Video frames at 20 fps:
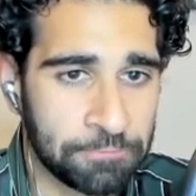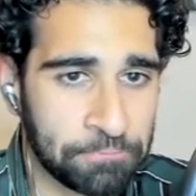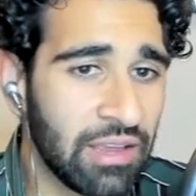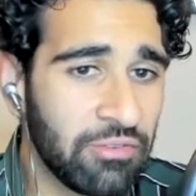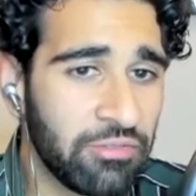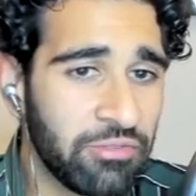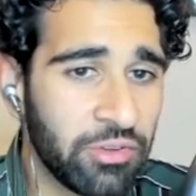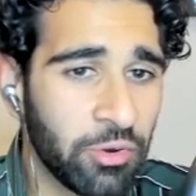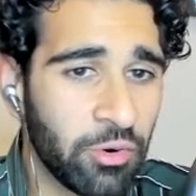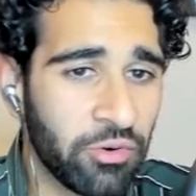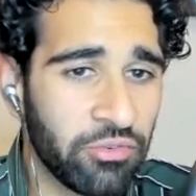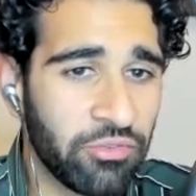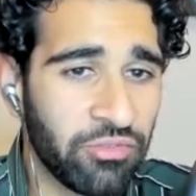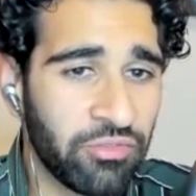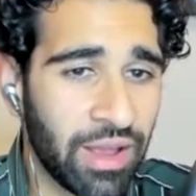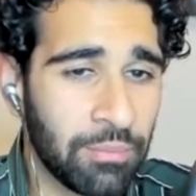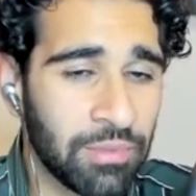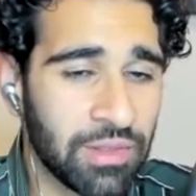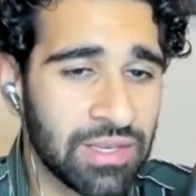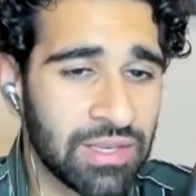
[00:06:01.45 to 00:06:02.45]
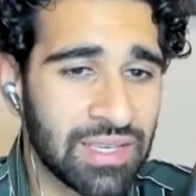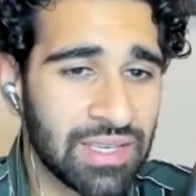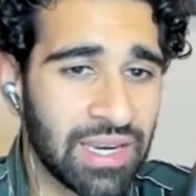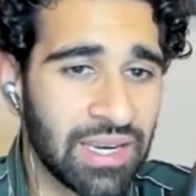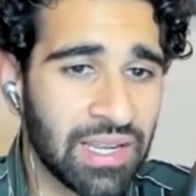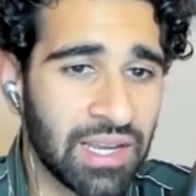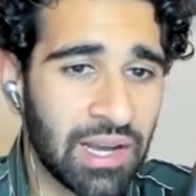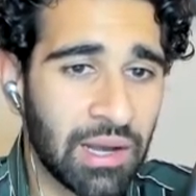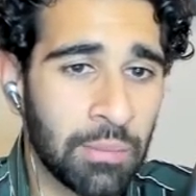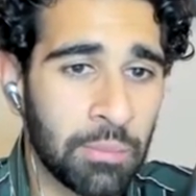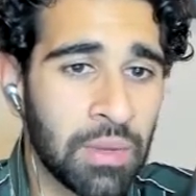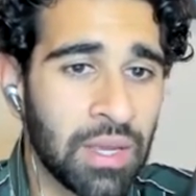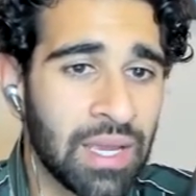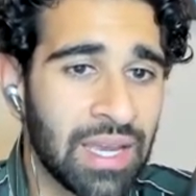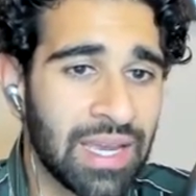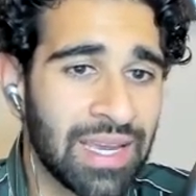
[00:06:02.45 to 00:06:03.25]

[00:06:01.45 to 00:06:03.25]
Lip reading: If your family's income